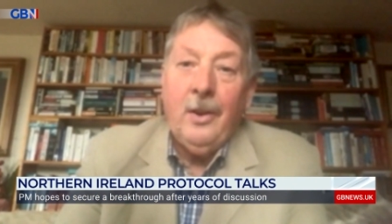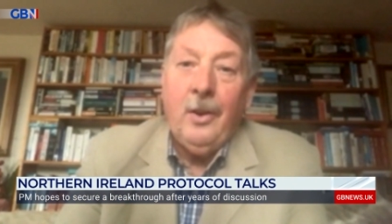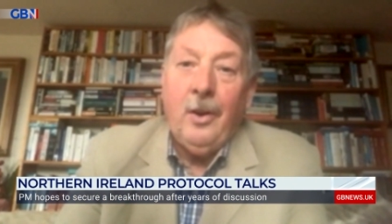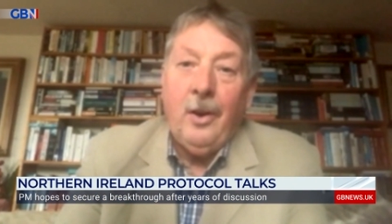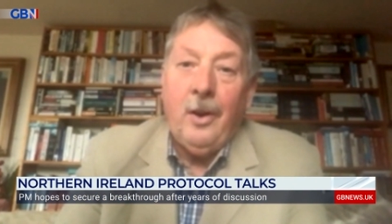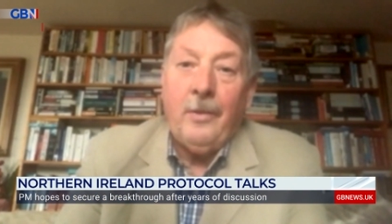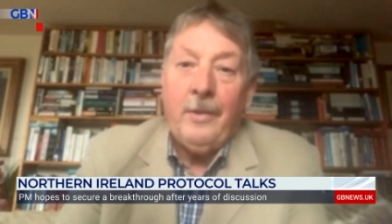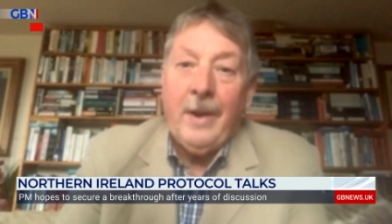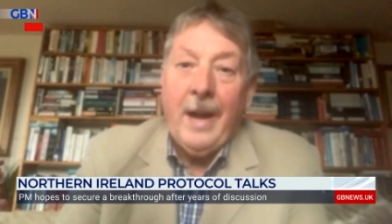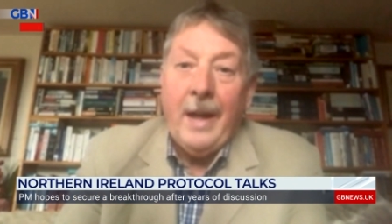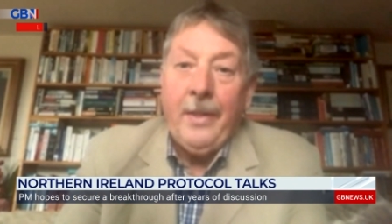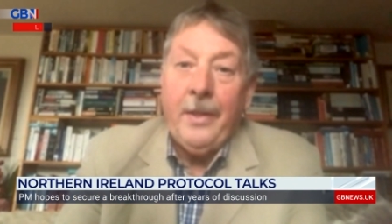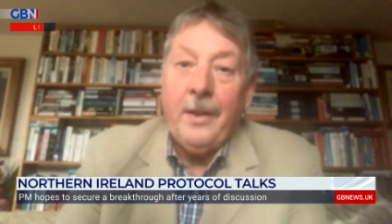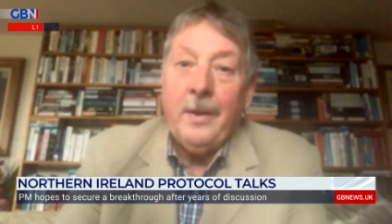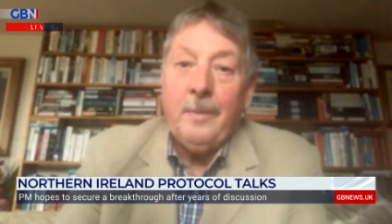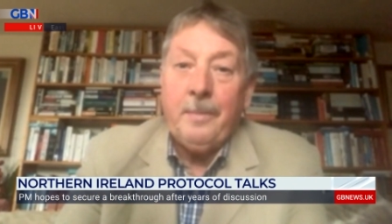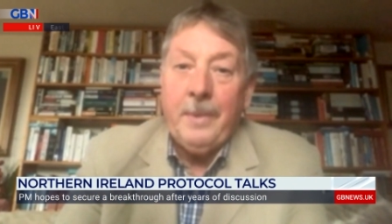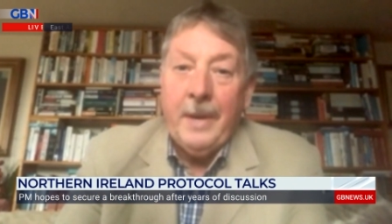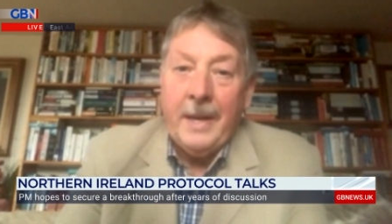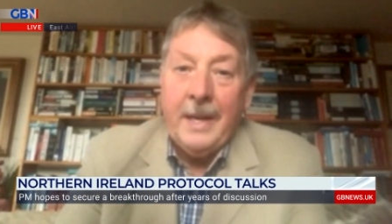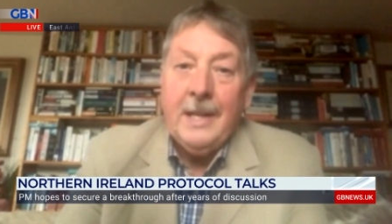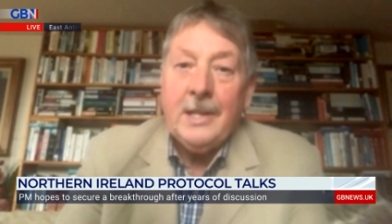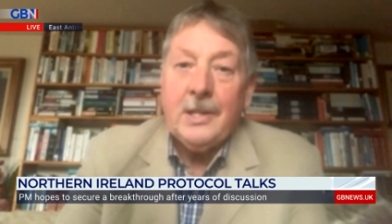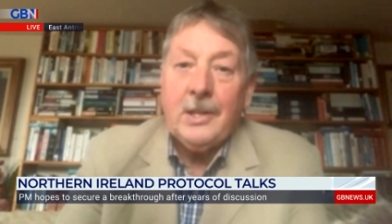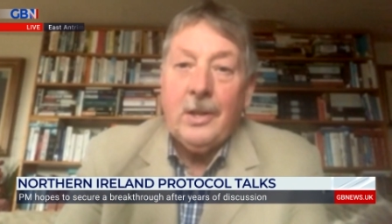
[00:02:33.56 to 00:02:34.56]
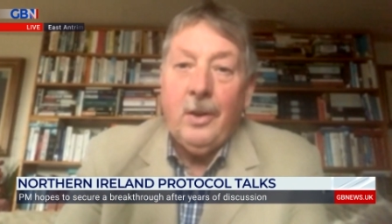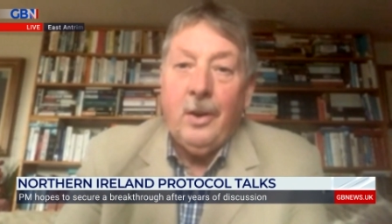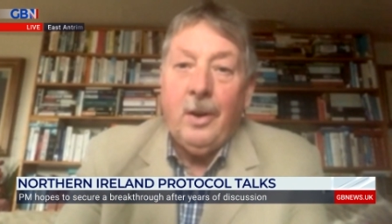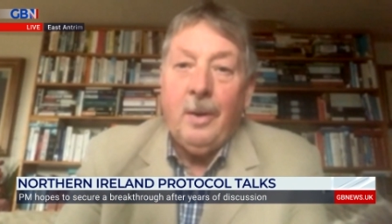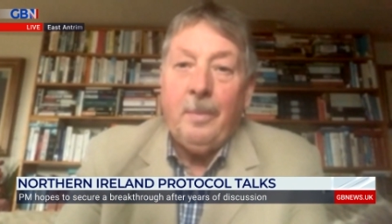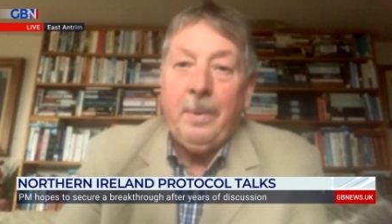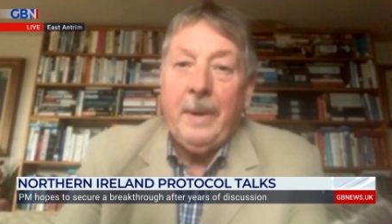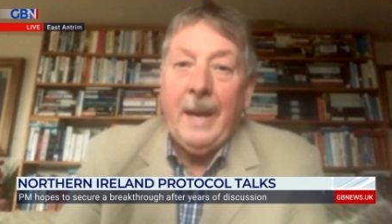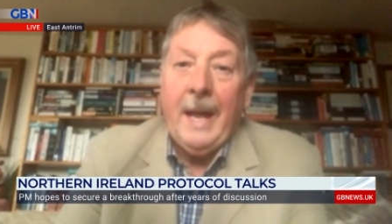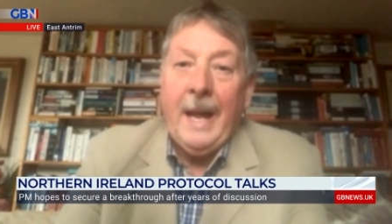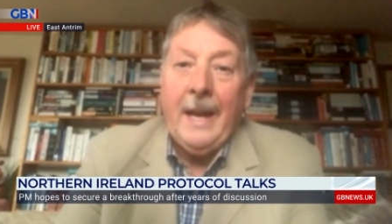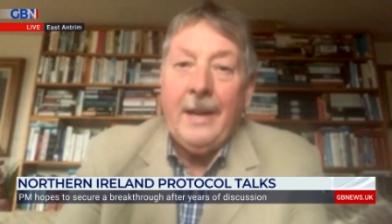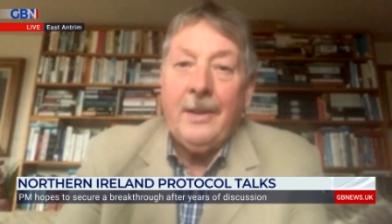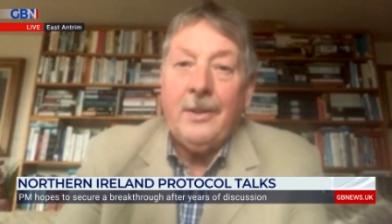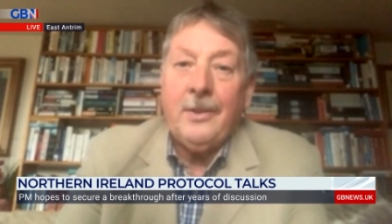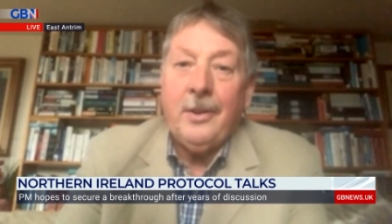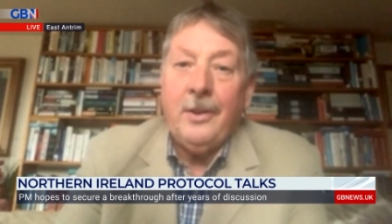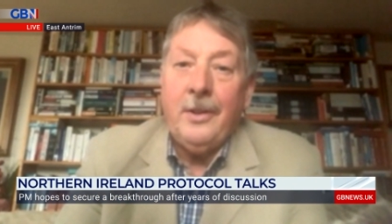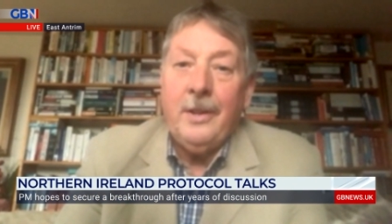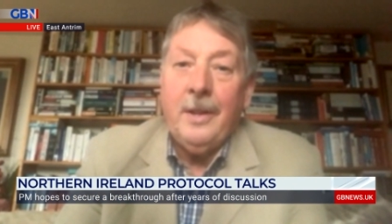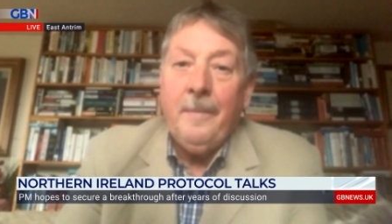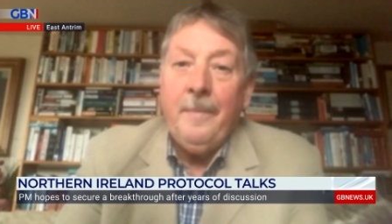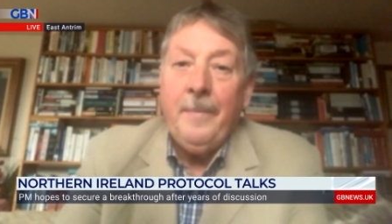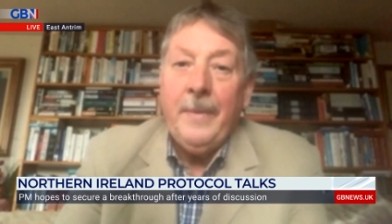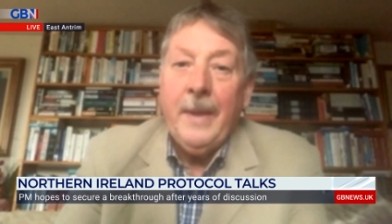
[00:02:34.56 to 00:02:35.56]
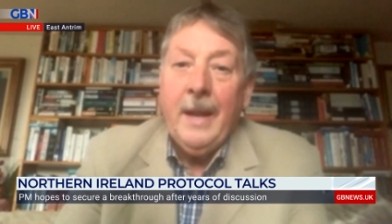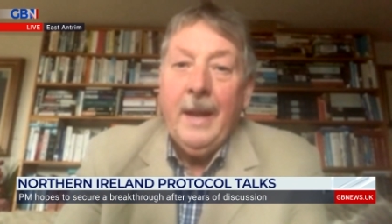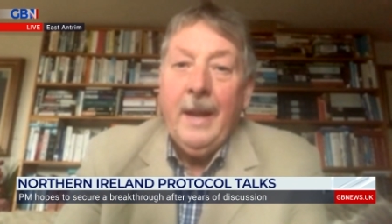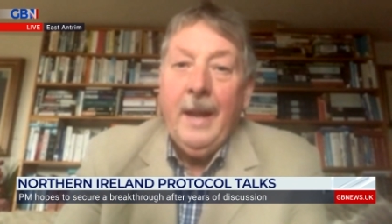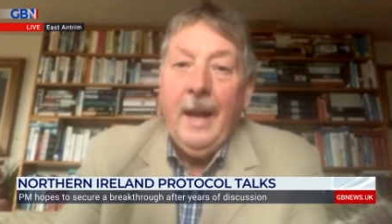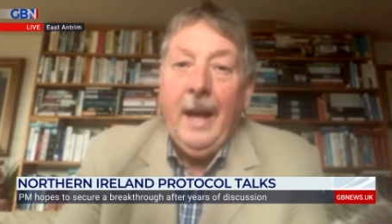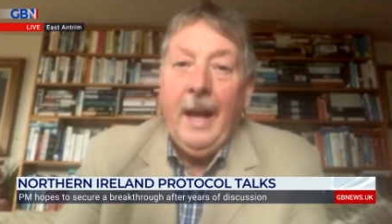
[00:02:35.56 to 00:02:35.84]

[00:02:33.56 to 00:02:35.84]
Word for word: law rather than British law applied to them.